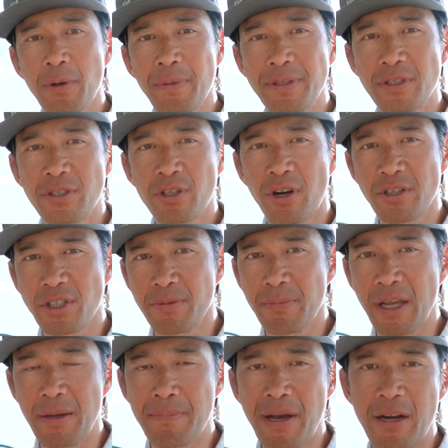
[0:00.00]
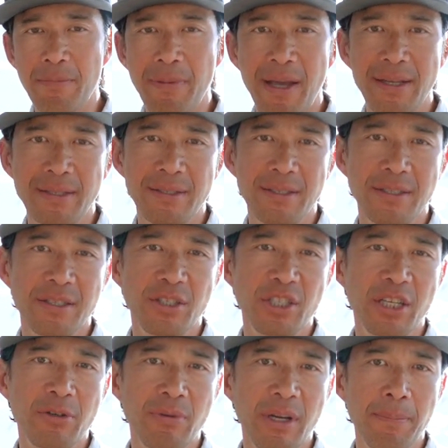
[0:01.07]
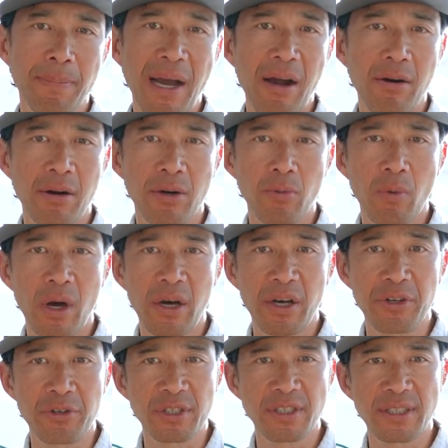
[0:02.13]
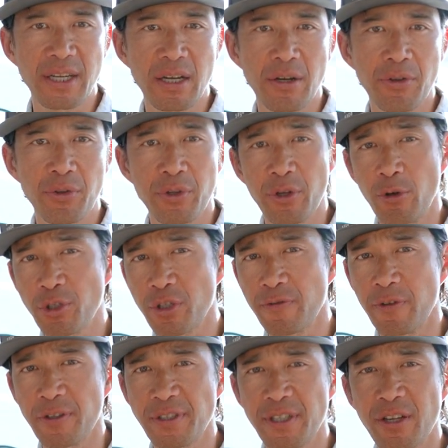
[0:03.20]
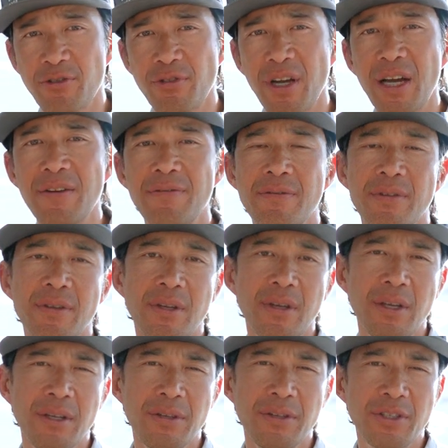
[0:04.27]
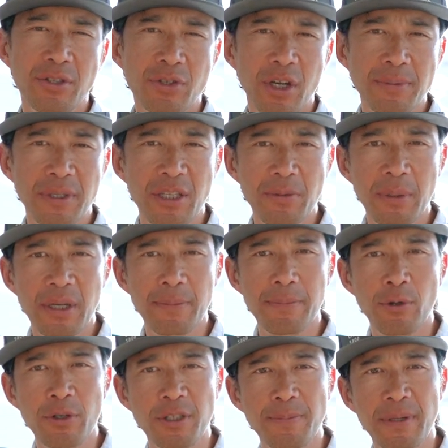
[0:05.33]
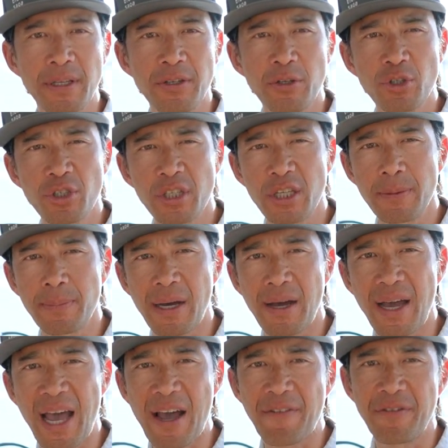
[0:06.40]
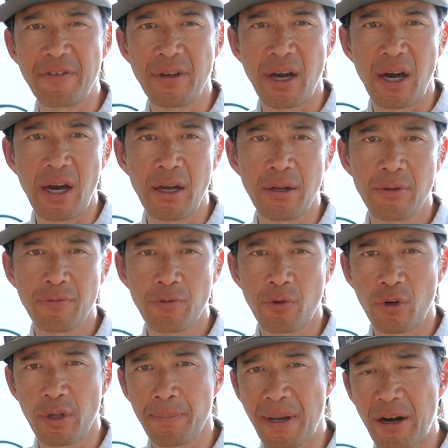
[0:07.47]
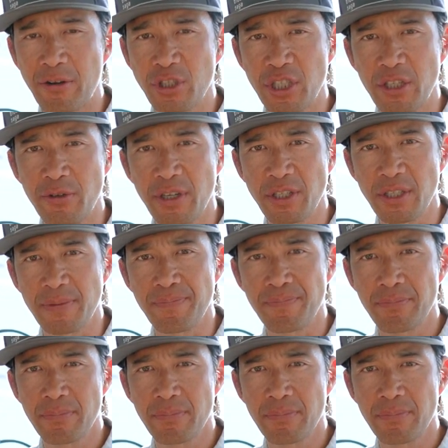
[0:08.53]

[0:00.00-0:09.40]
way we charge the main battery banks is to generate power while under sail through the Oceanvolt sail drive. This scrubs a little bit of boat speed, usually about half a knot for the power generation.